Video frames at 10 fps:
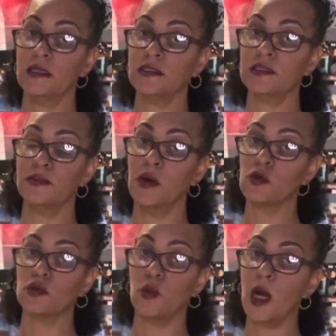
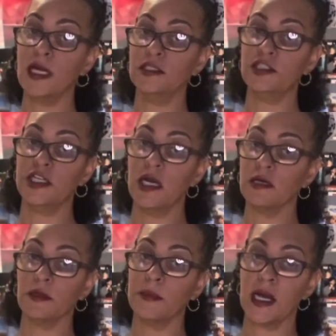smoked white
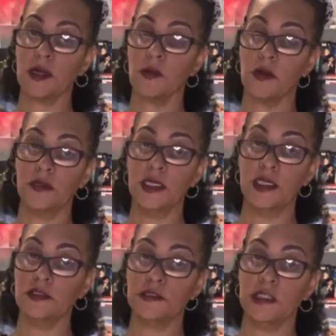cheddar macaroni
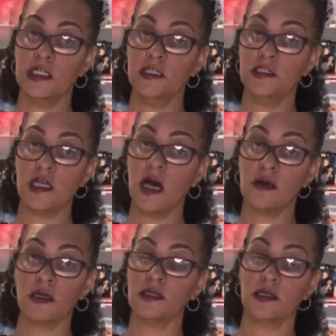and cheese.
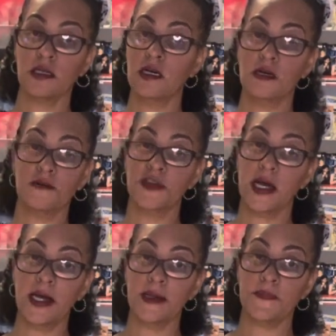Y'all gonna love
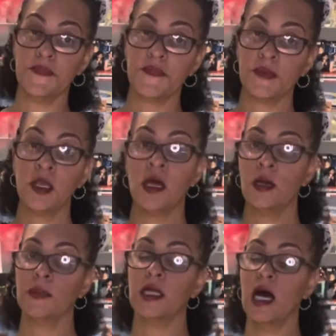that.
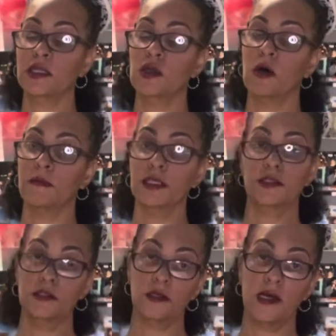But I normally
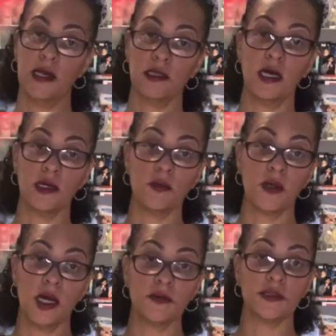do that like
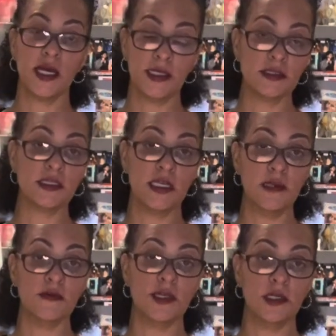around
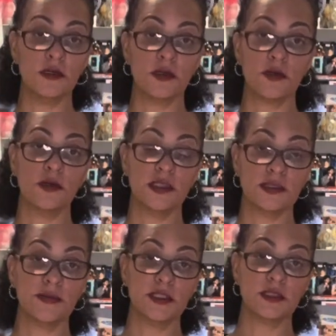Thanksgiving or
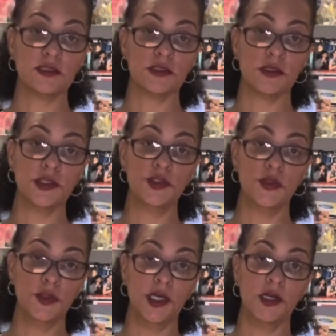Christmas or New
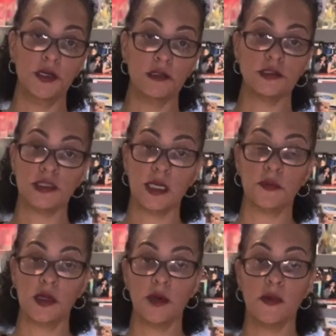Year,
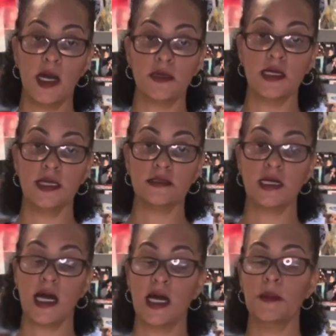somewhere around that
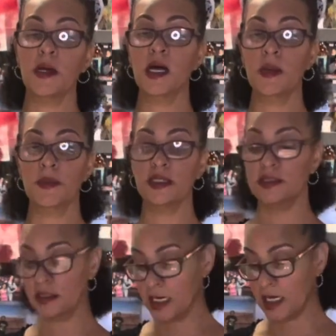time. But
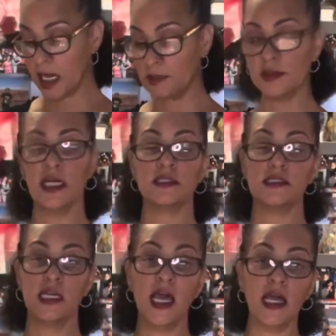today I'm
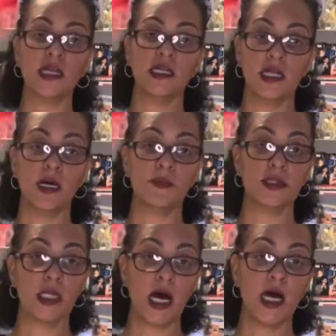just kicking it up a
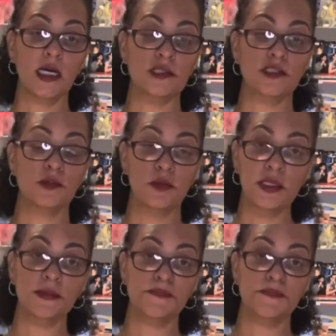notch with,